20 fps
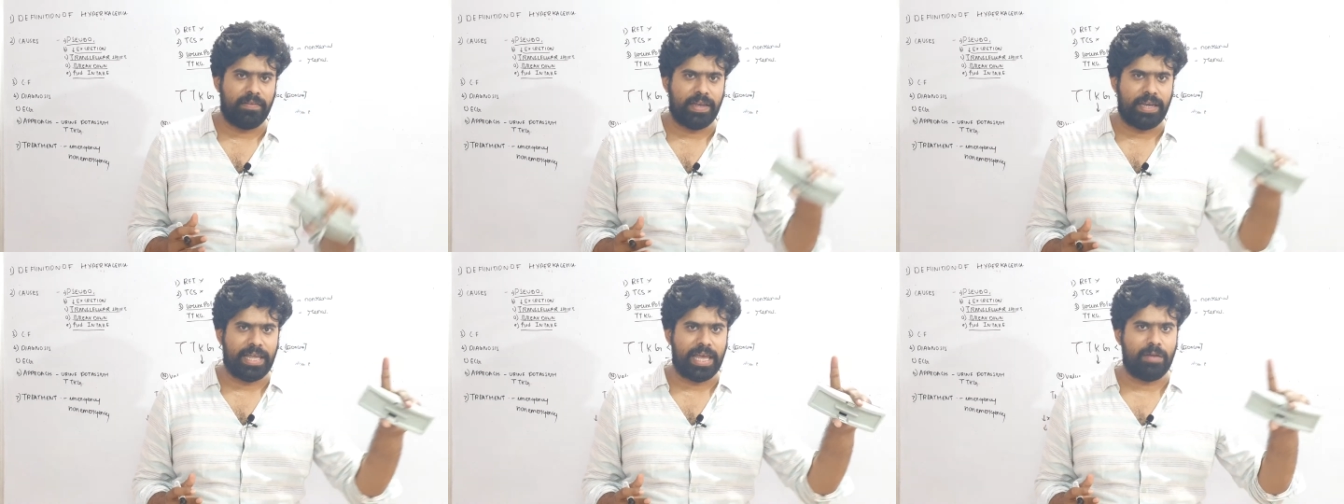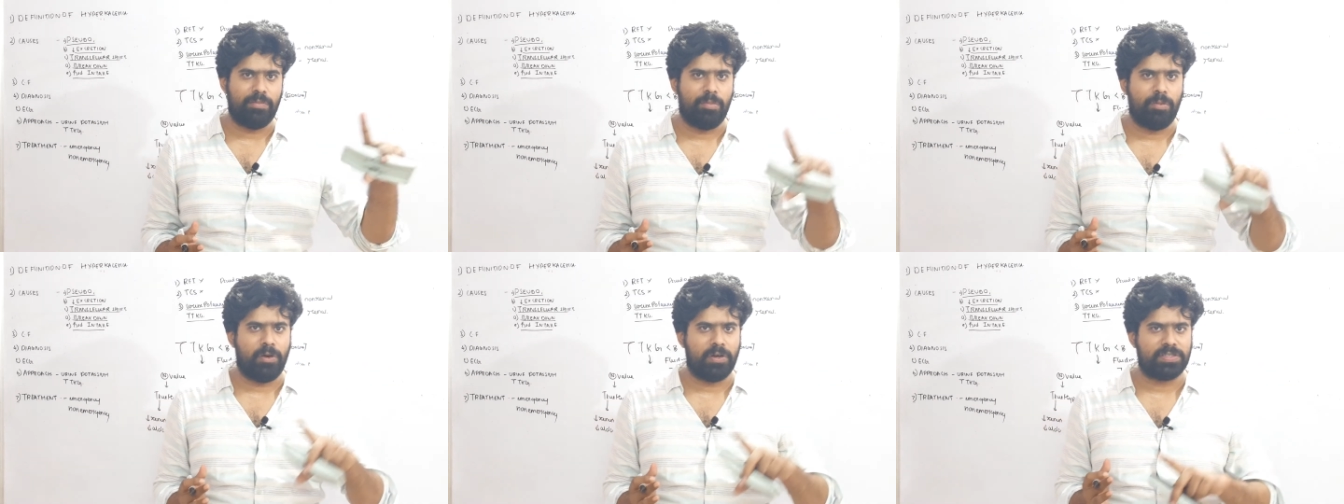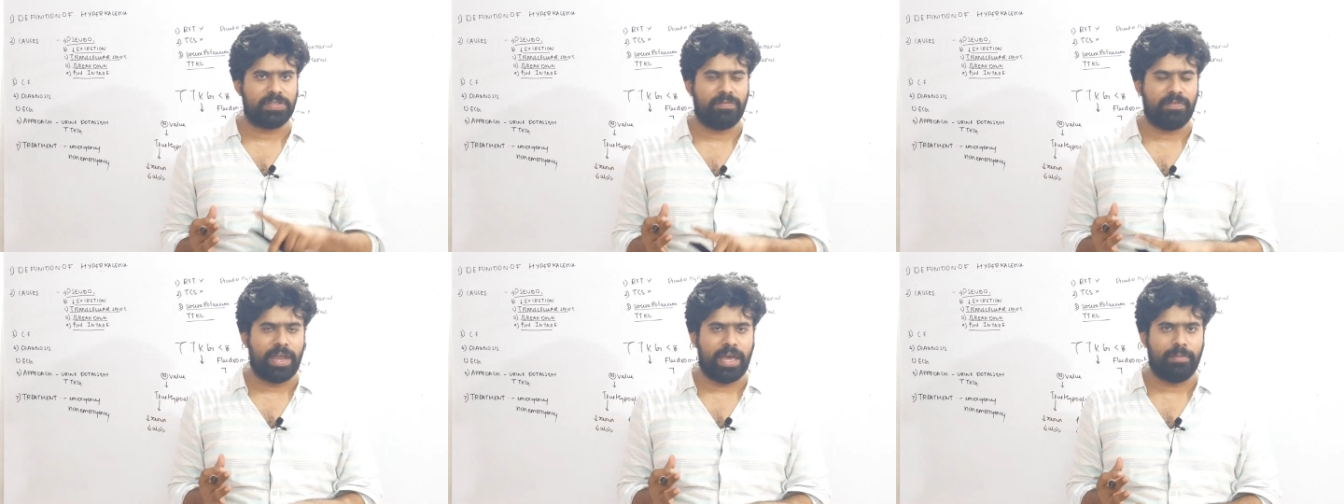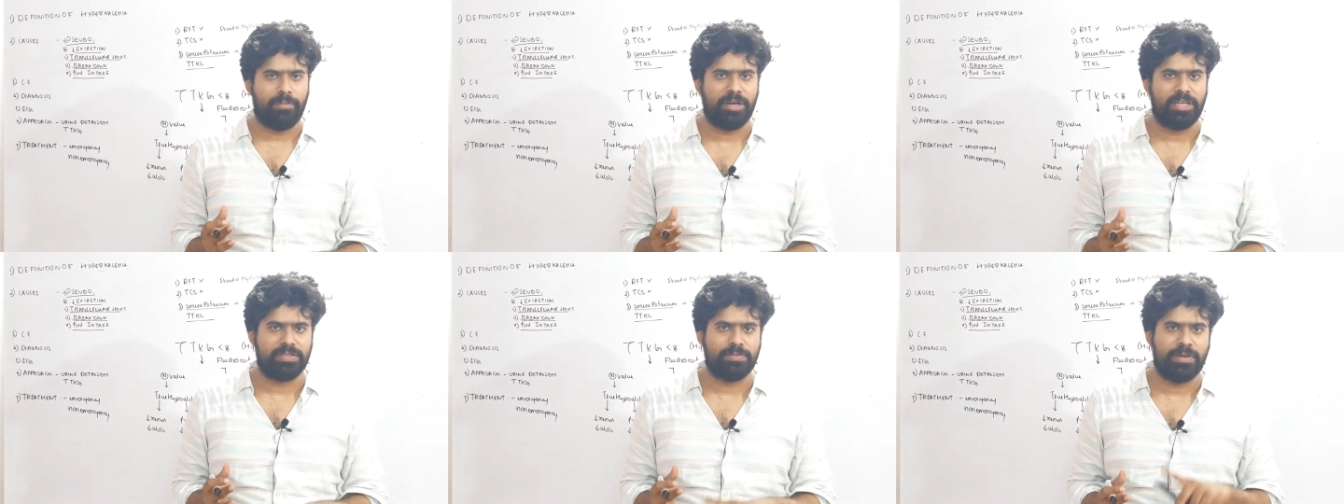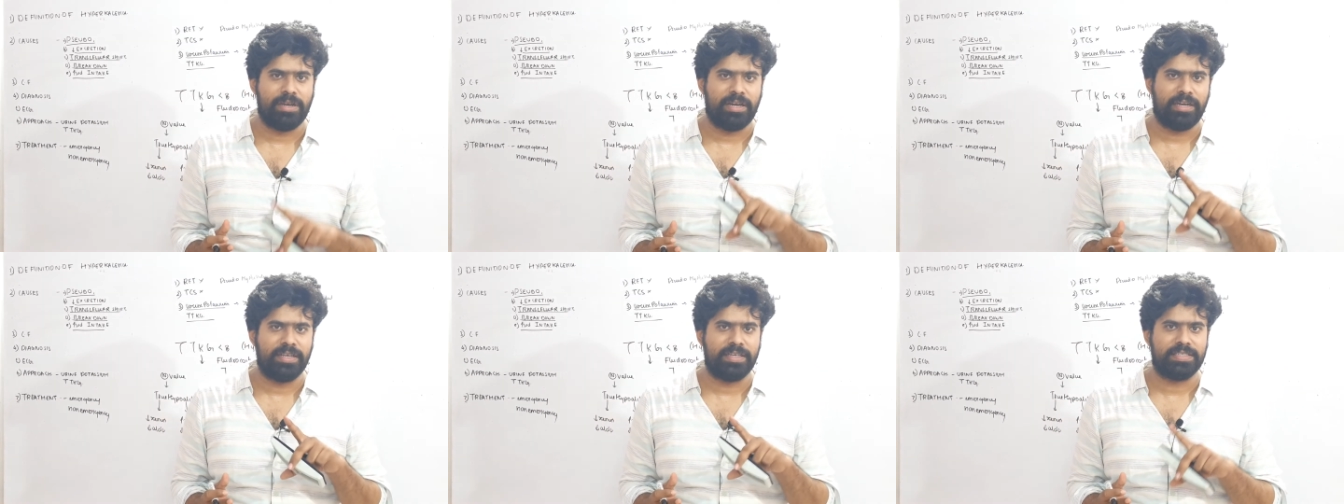That can be because of diabetes
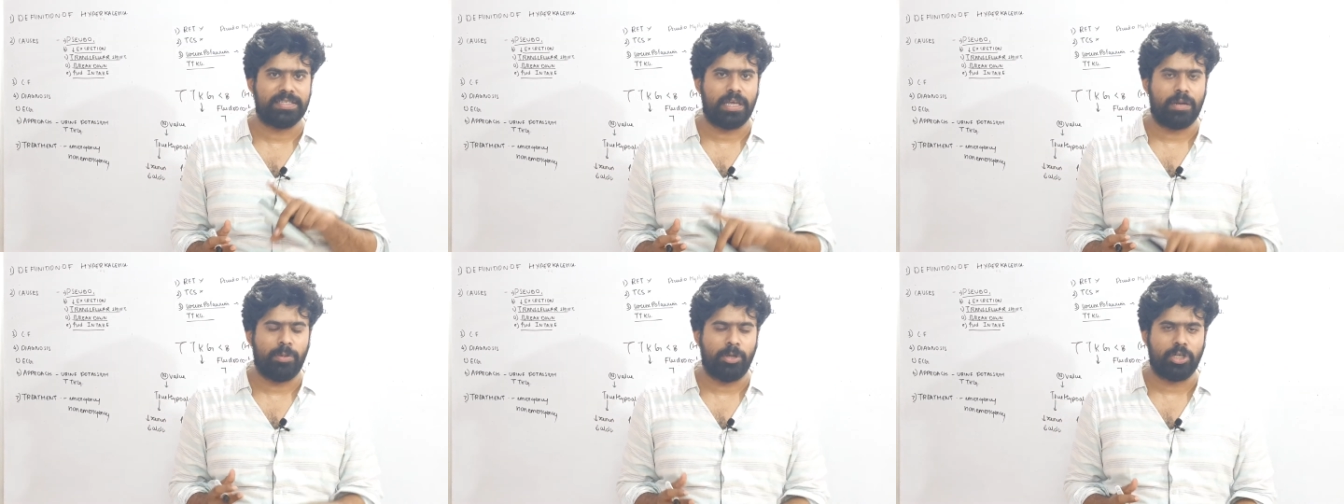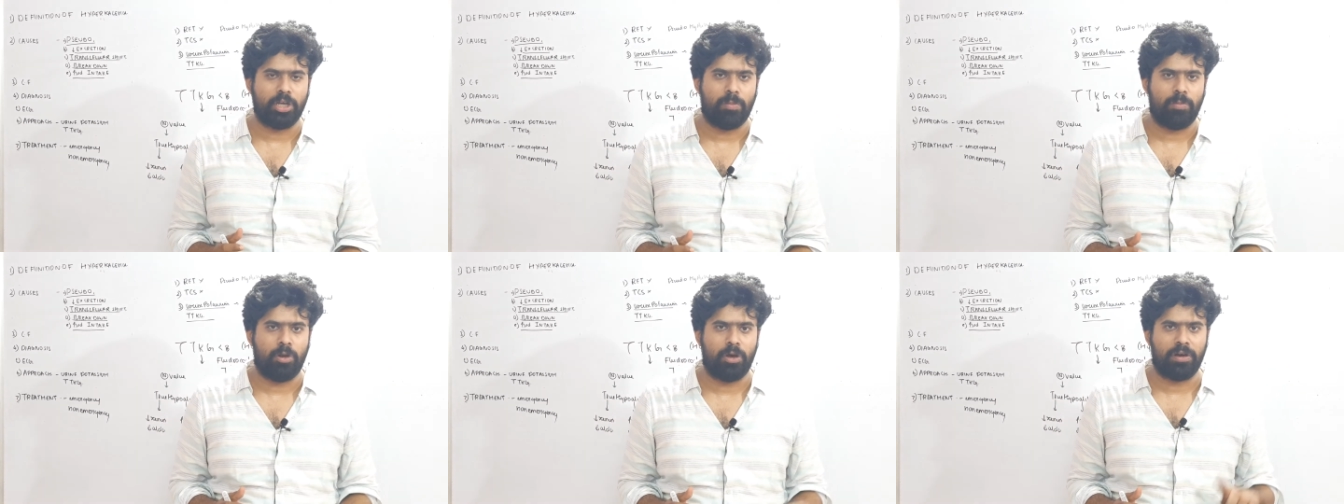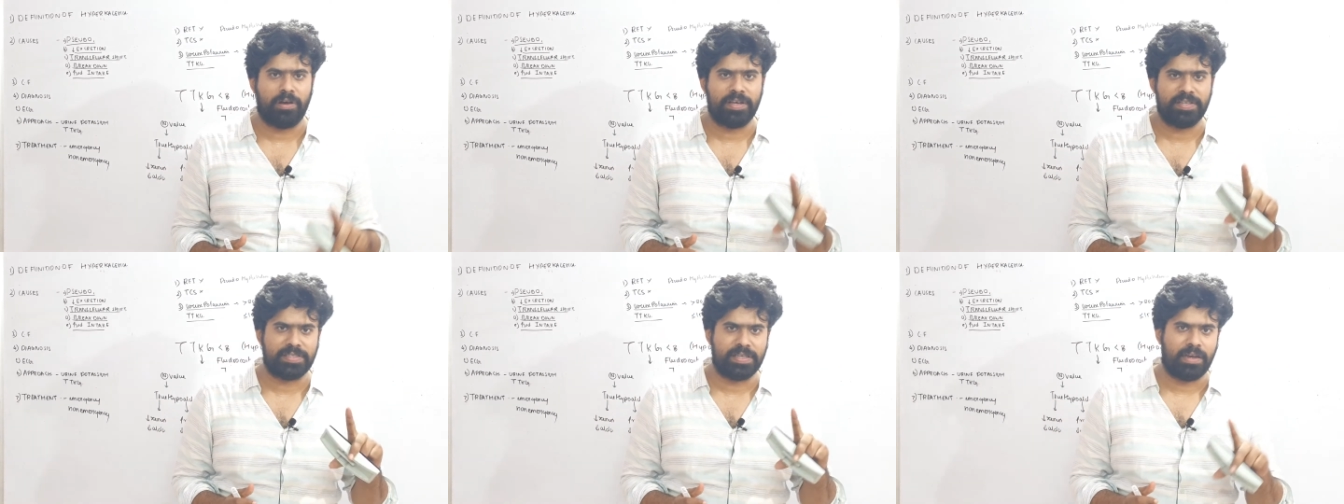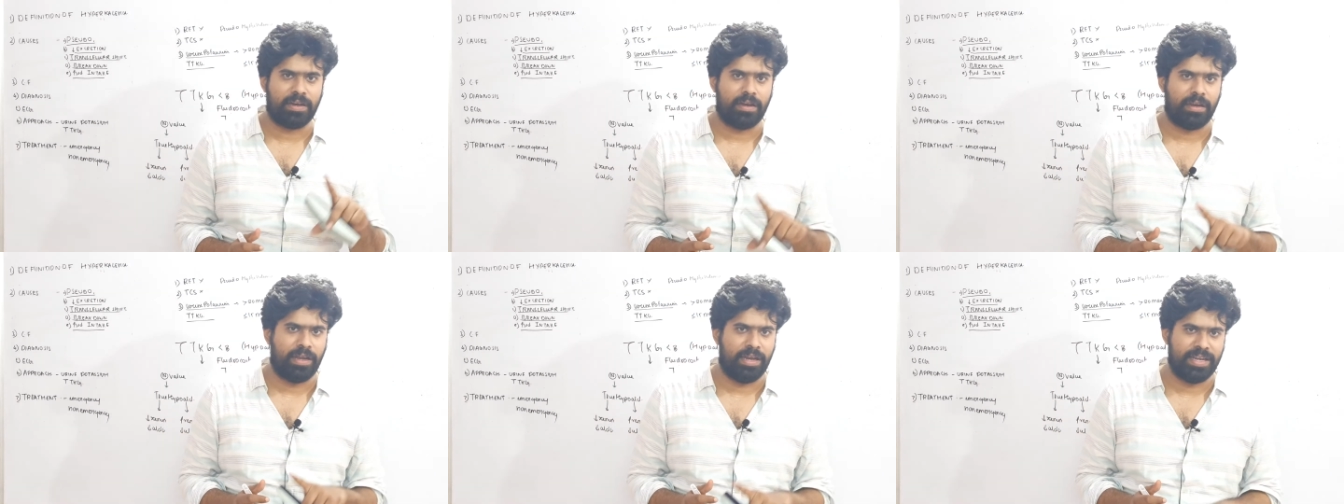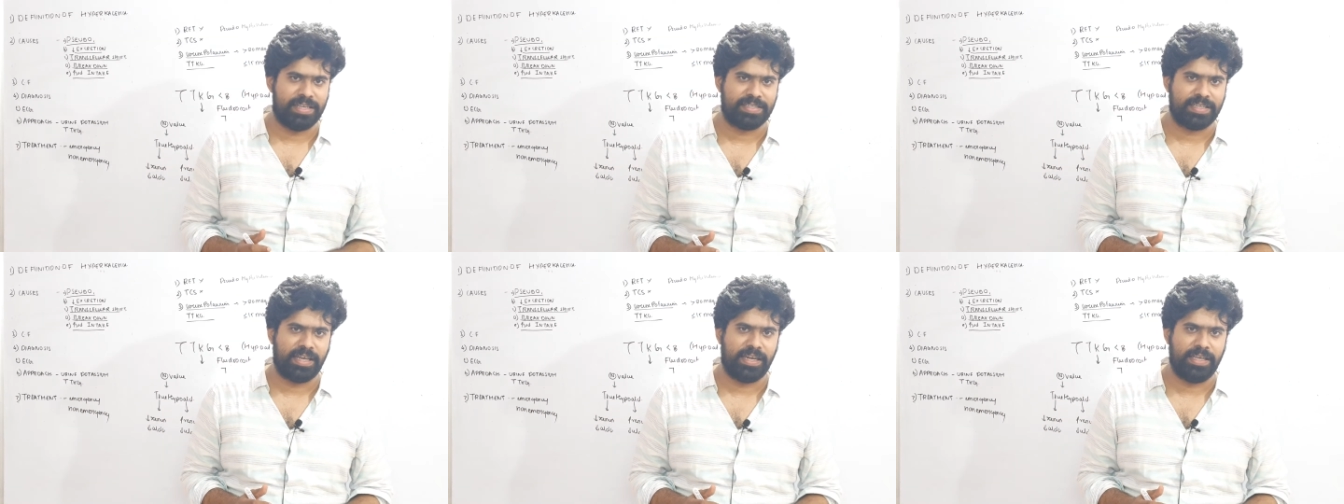mellitus or beta blockers or
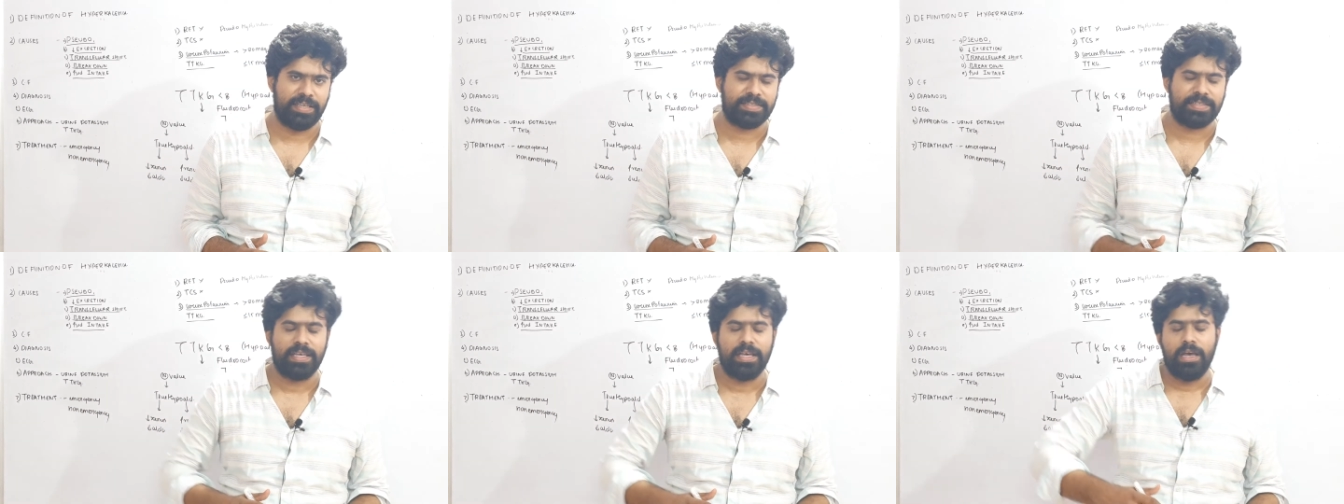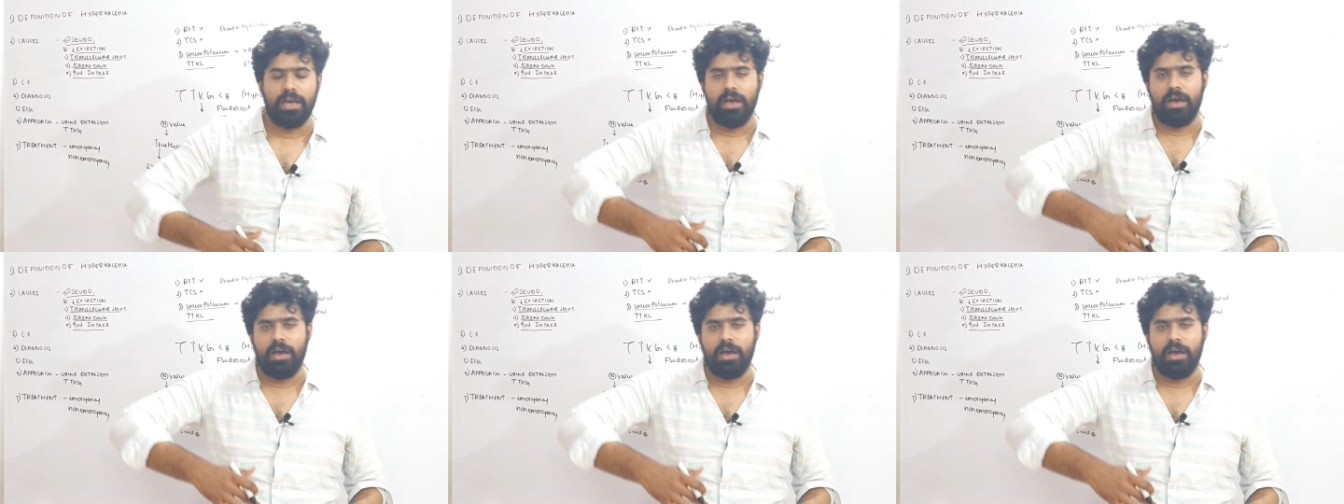NSAIDs.